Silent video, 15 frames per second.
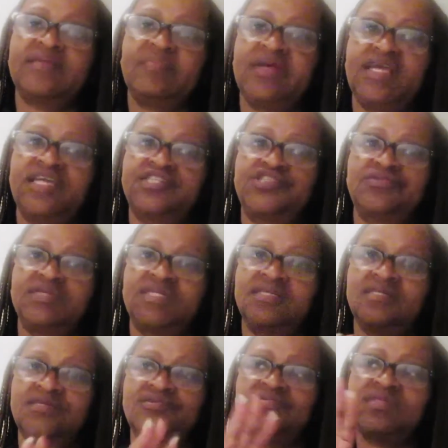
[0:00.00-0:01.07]
the pantry and
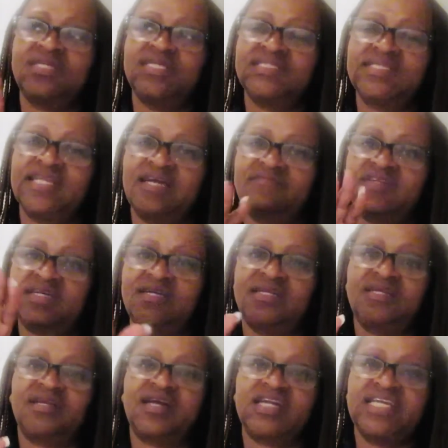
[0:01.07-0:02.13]
the little things that I've done
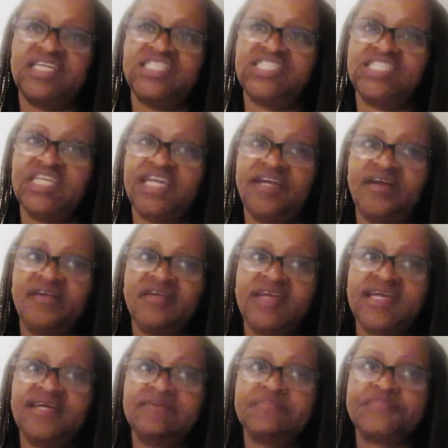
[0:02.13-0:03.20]
in our kitchen
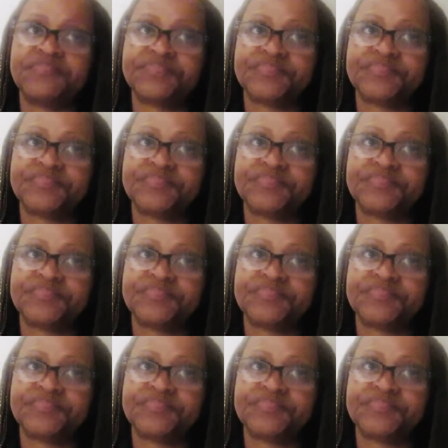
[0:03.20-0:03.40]
area.